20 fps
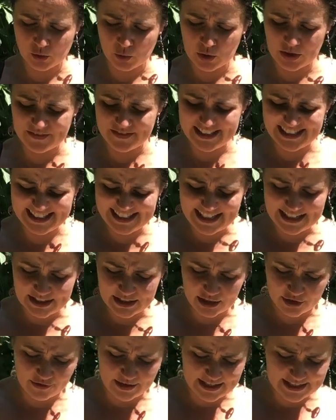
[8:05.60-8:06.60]
would have
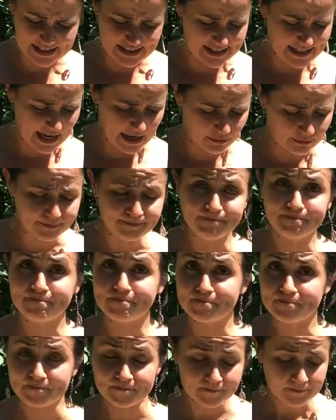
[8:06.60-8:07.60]
disintegrated down
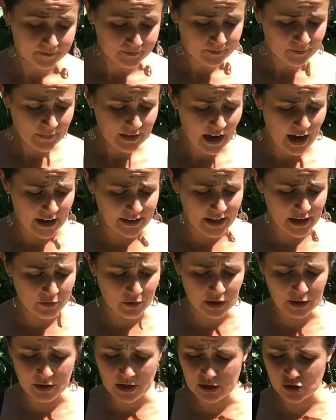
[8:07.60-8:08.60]
and they
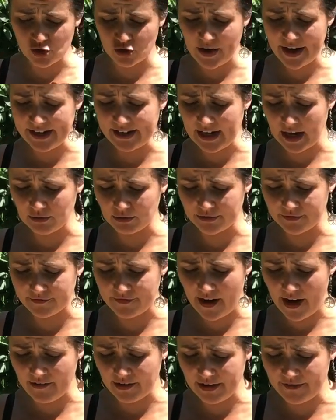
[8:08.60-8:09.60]
will drain out
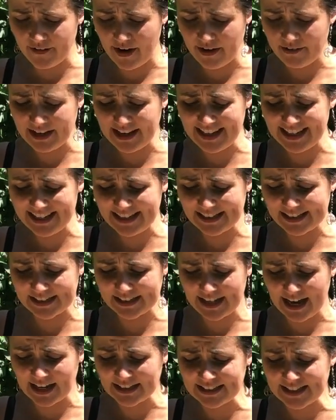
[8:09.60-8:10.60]
very, very
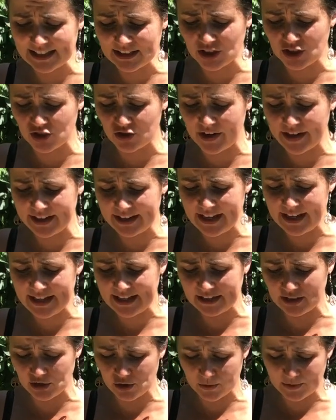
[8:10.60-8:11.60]
easily. I tend to drain it
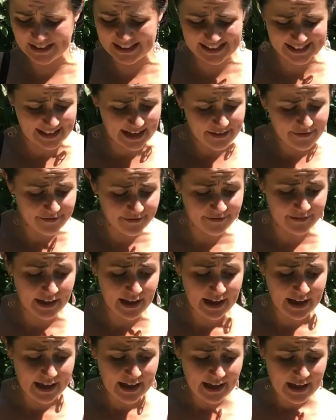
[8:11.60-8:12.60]
into a sieve
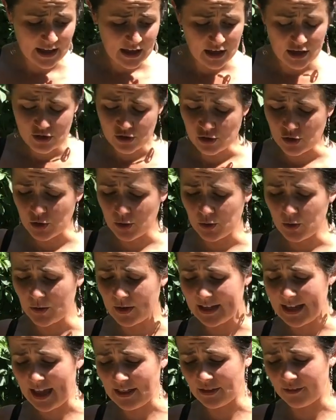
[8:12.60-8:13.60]
to
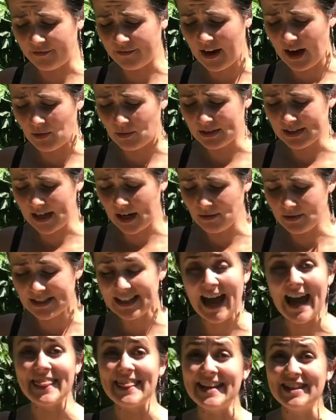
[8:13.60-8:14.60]
get the flowers out
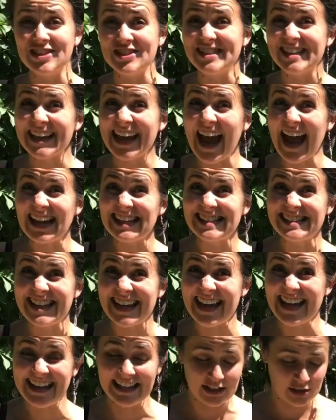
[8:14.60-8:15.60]
and then just decant it
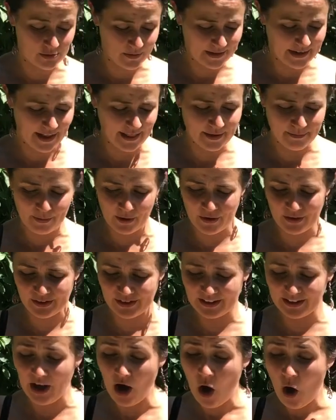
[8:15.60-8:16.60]
into another
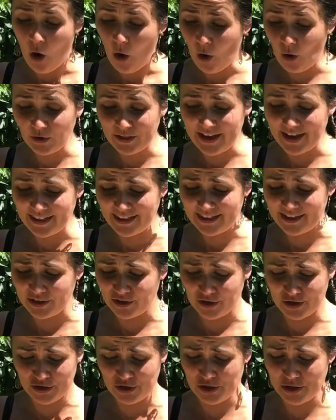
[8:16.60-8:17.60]
bottle. Or the other thing you
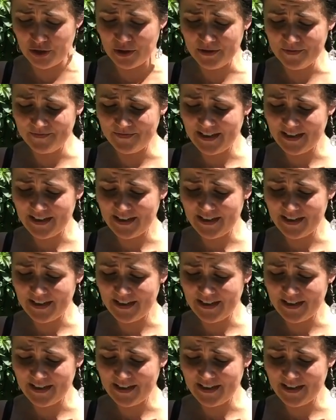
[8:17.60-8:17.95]
can do